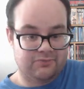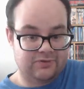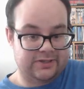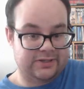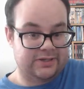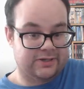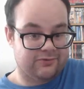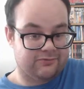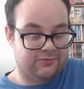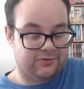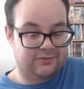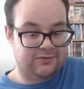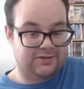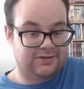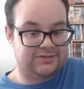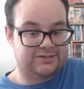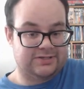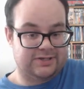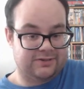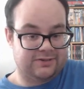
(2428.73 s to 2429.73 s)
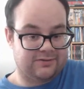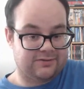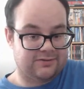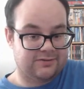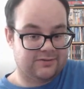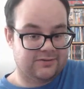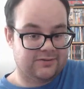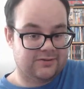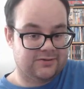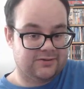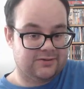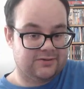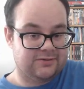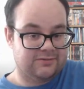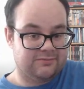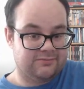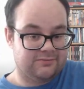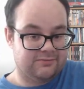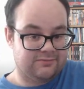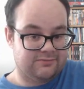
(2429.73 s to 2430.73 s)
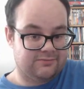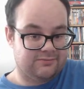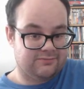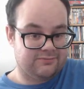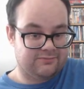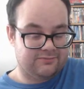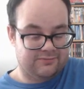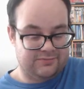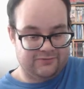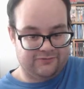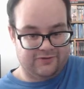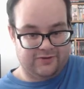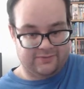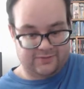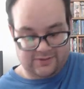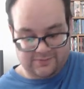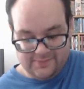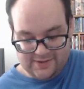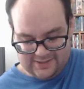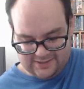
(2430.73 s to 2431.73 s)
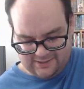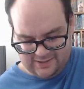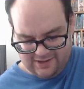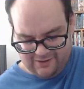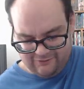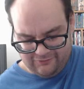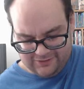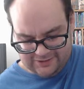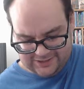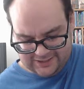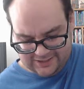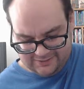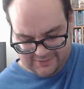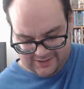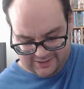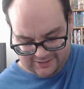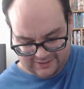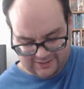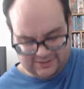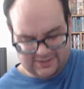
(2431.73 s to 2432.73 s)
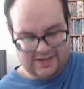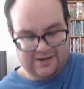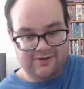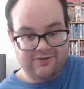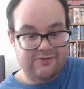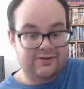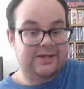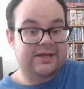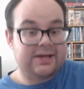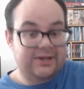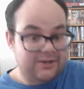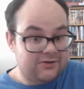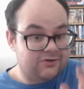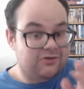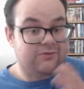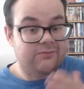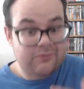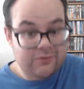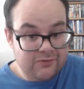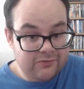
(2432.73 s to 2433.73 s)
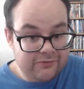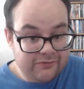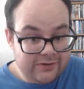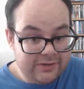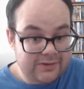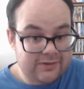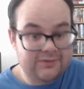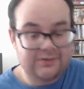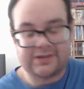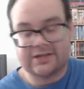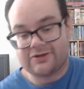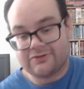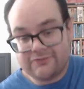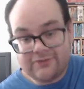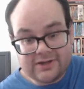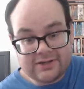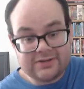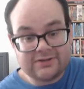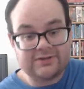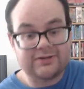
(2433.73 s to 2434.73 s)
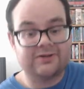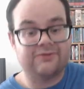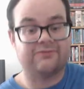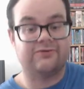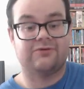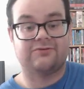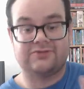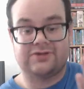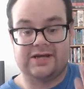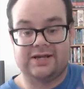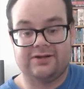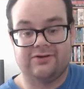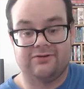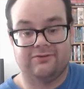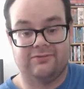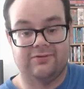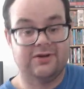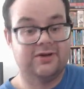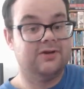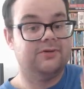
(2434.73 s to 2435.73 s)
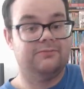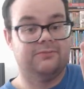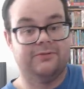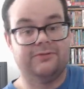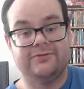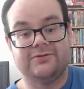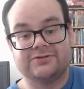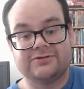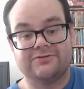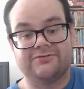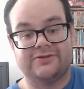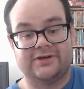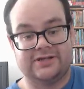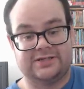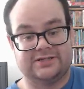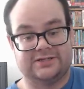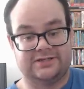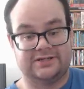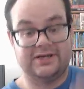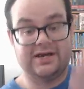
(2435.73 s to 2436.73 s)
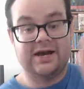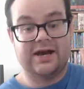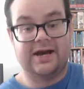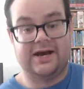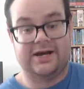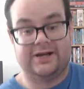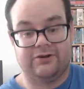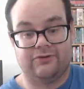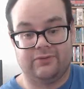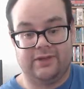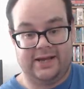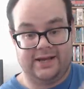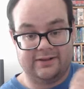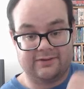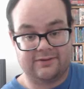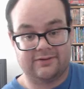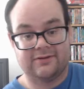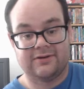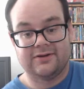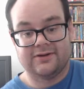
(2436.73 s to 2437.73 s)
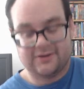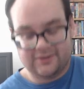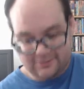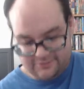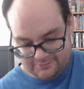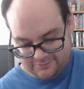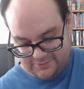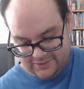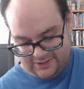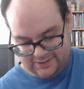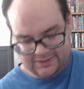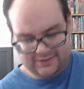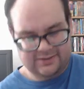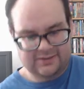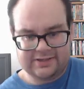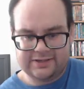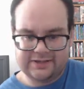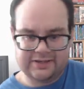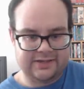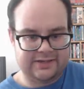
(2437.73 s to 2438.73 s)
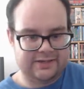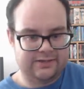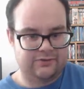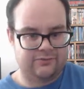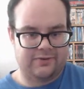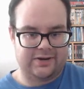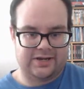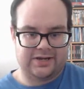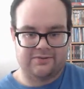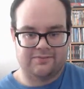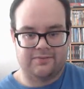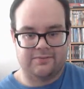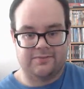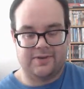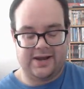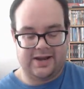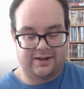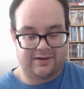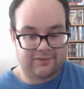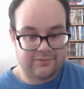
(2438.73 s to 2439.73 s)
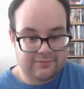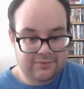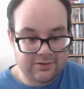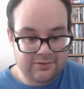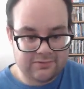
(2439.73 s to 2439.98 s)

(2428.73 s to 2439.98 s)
really unrealistic for him to come back to life, which didn't make sense. I know, again, it's a movie. It's fantasy, folks. I know. Movies are fantasy. I know that. But you didn't need Durant coming back.